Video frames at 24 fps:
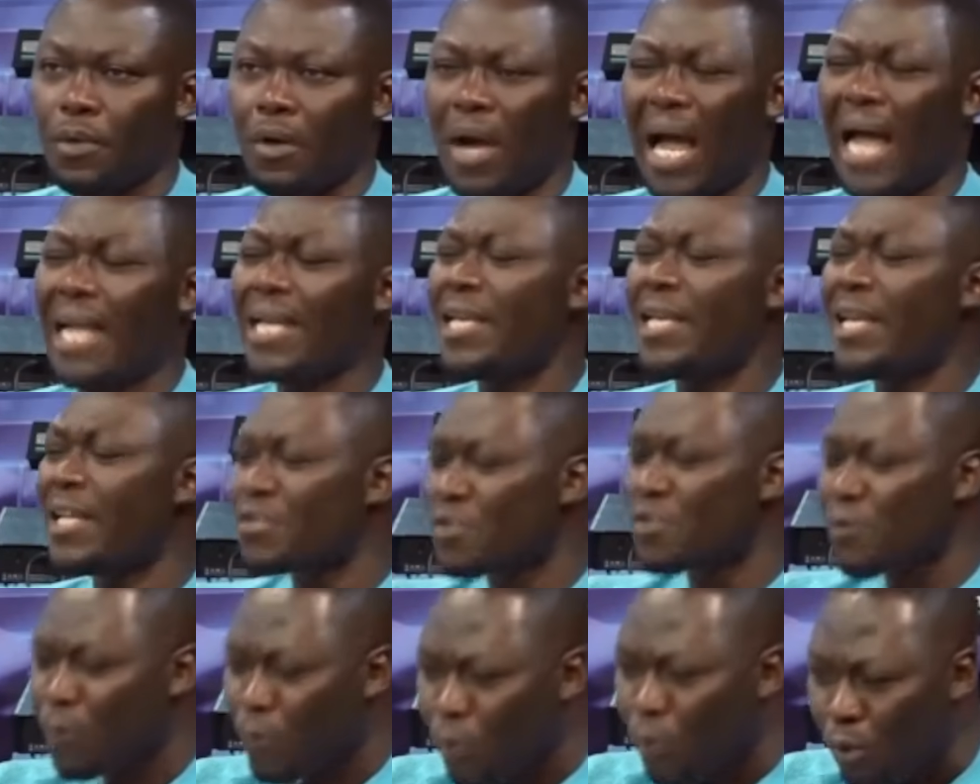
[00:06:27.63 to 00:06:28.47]

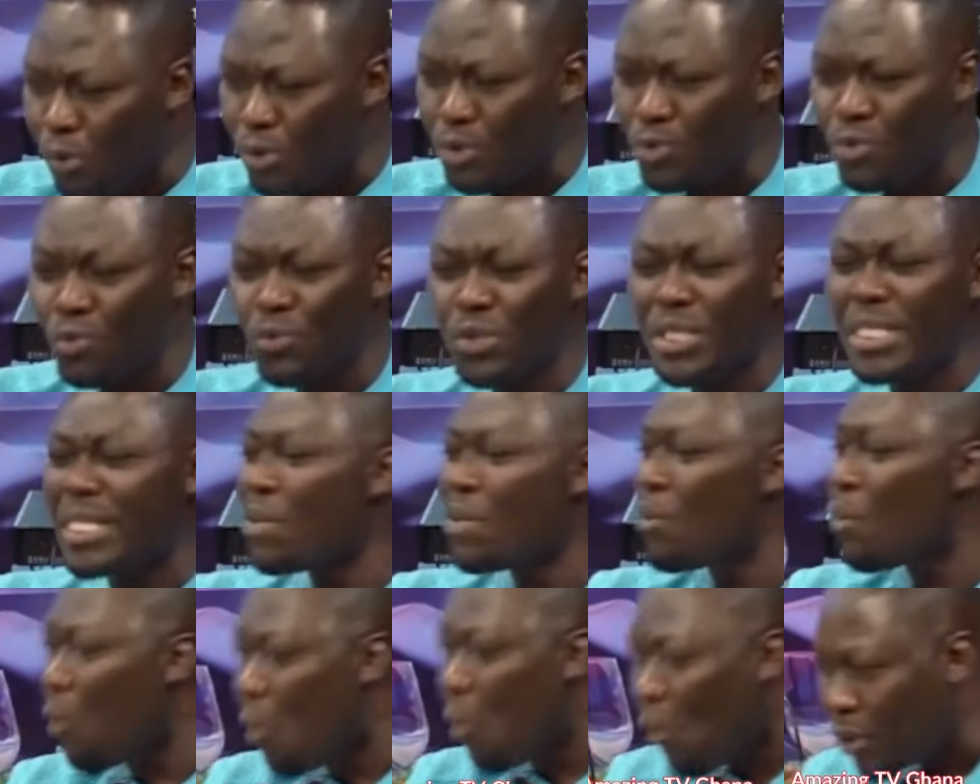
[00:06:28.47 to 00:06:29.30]
unless of course
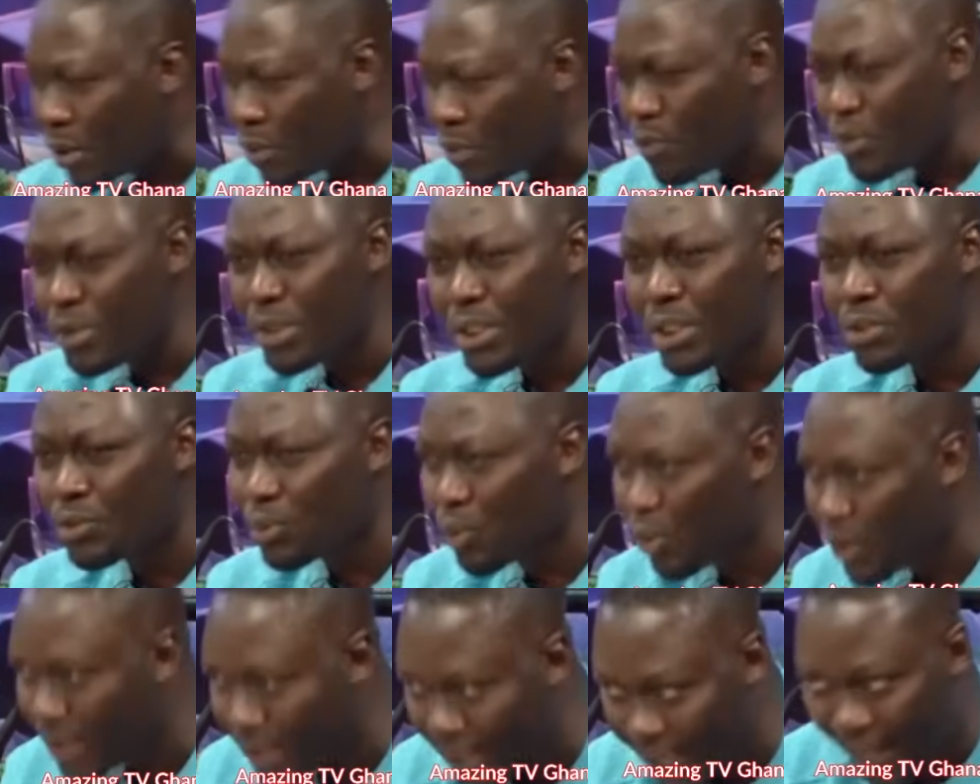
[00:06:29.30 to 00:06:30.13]
only word, only
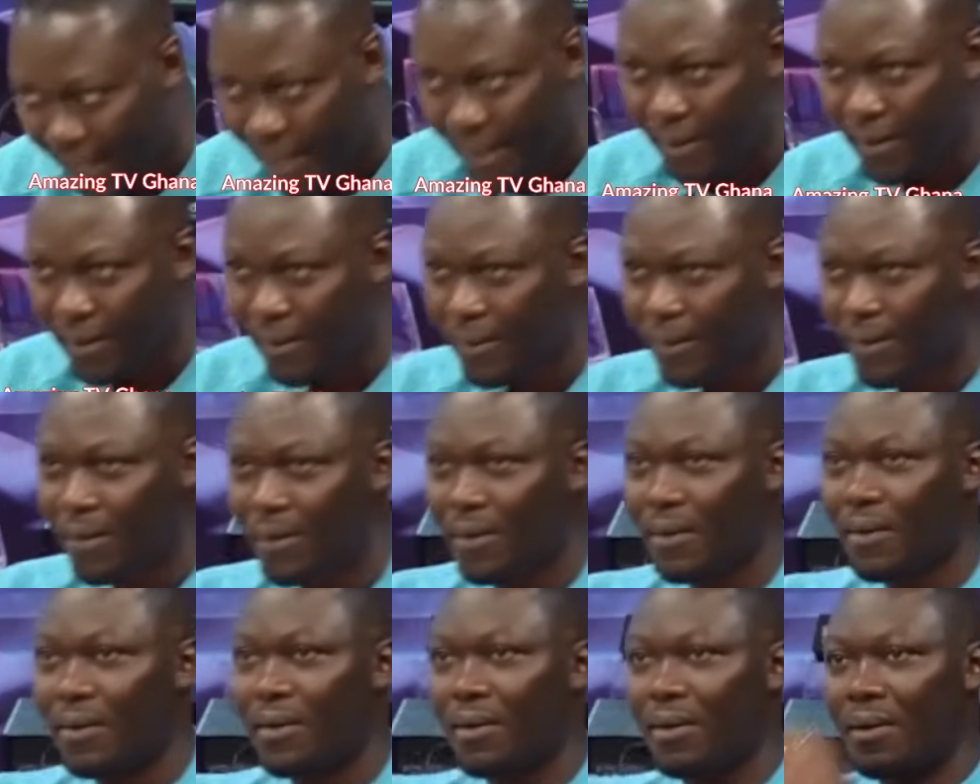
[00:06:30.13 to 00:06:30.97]
toddler.
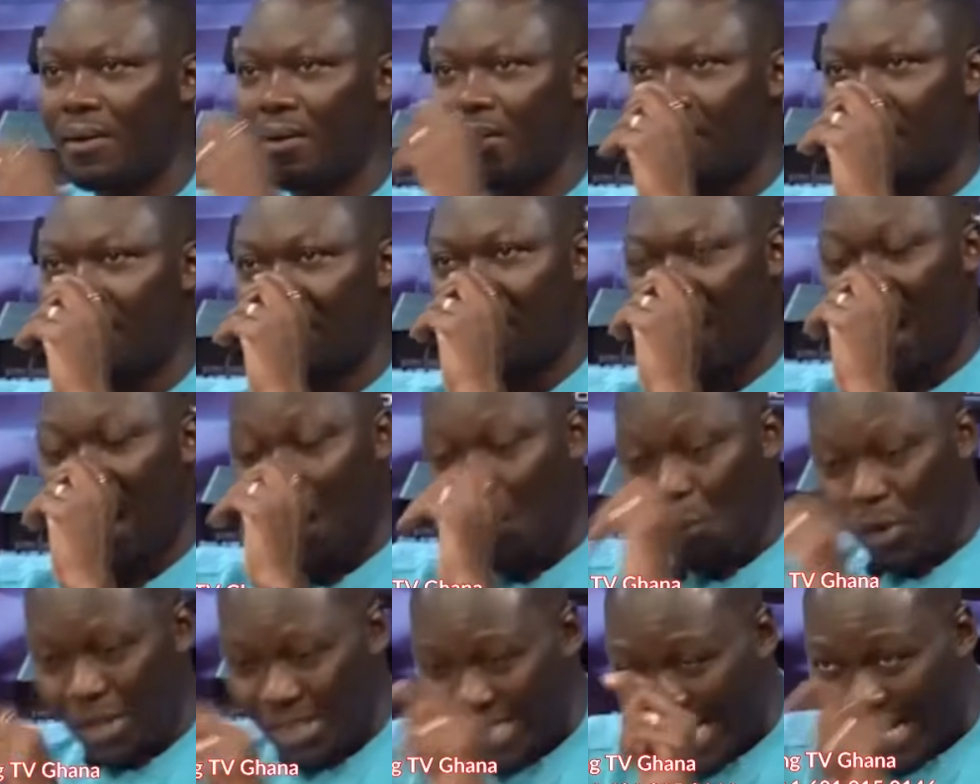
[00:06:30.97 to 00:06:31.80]
Ah,
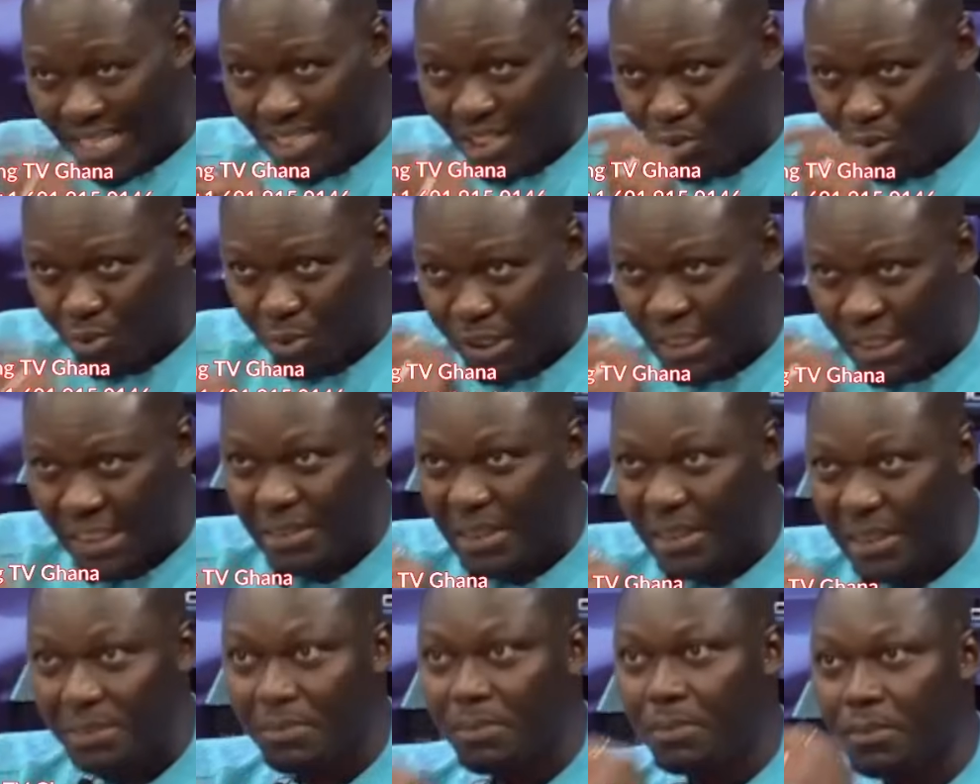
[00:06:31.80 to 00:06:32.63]
what's our
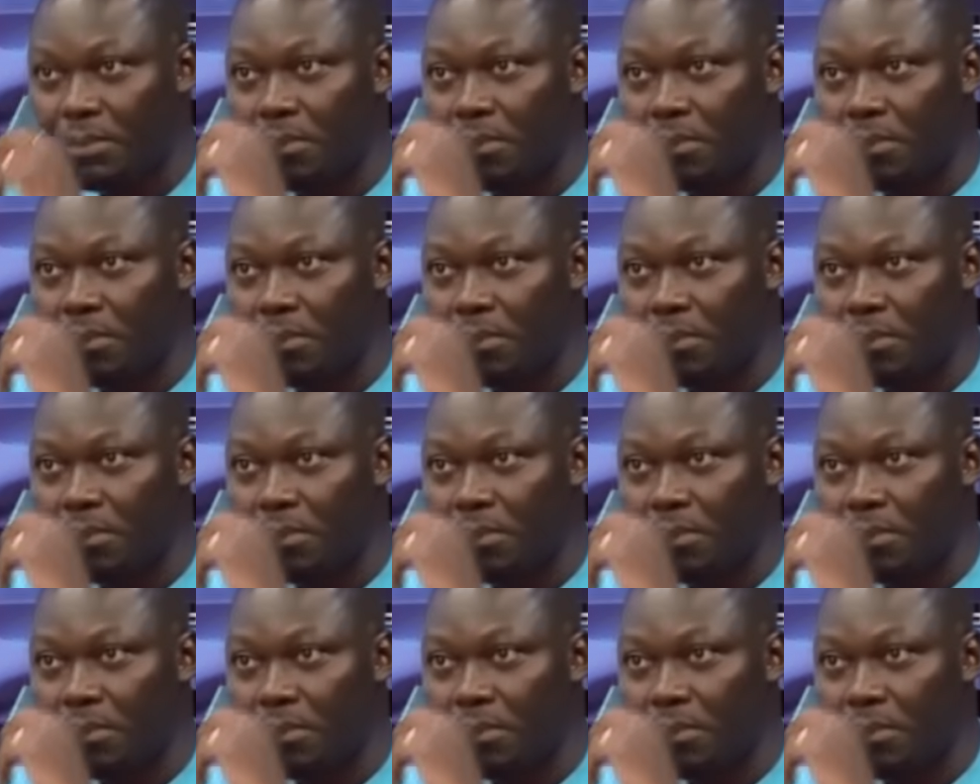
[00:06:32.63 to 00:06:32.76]
situation? You